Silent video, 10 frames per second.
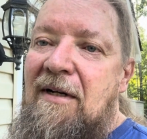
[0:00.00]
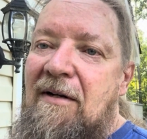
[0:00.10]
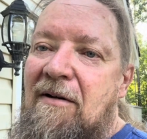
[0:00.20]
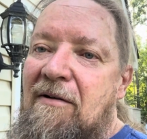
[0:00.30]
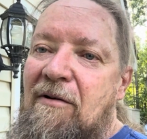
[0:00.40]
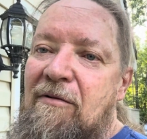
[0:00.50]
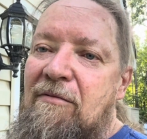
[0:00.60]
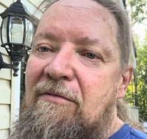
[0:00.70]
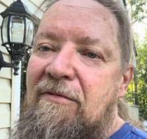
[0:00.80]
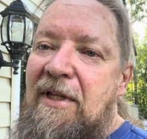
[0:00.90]

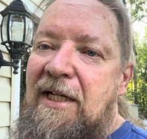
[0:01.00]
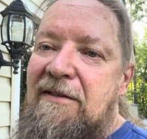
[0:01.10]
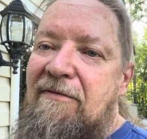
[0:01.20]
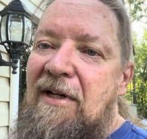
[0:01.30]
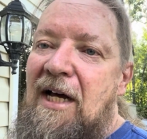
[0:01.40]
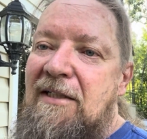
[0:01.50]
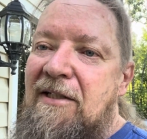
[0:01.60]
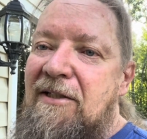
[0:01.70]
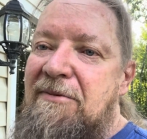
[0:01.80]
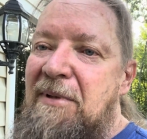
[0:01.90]
old things of Lost
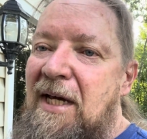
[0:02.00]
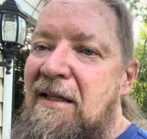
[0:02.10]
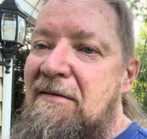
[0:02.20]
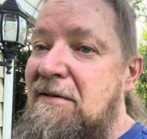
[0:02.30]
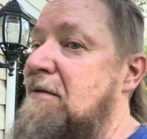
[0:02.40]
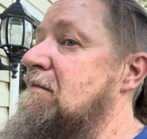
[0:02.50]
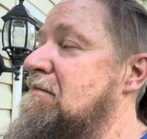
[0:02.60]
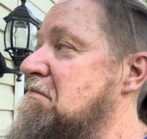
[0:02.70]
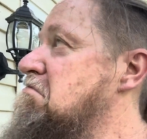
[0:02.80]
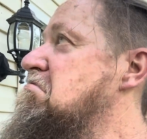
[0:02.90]
in Space.
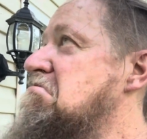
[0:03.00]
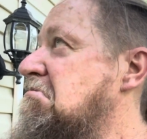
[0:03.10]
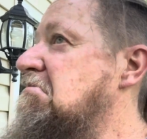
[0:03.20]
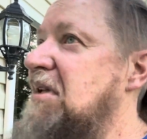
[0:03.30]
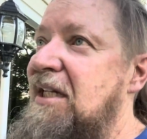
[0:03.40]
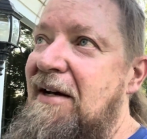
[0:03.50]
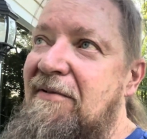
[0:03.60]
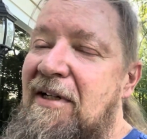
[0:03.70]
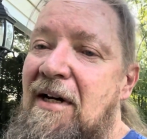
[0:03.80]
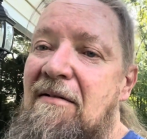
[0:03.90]
You
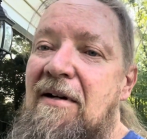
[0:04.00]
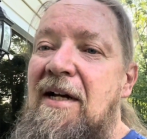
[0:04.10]
never know.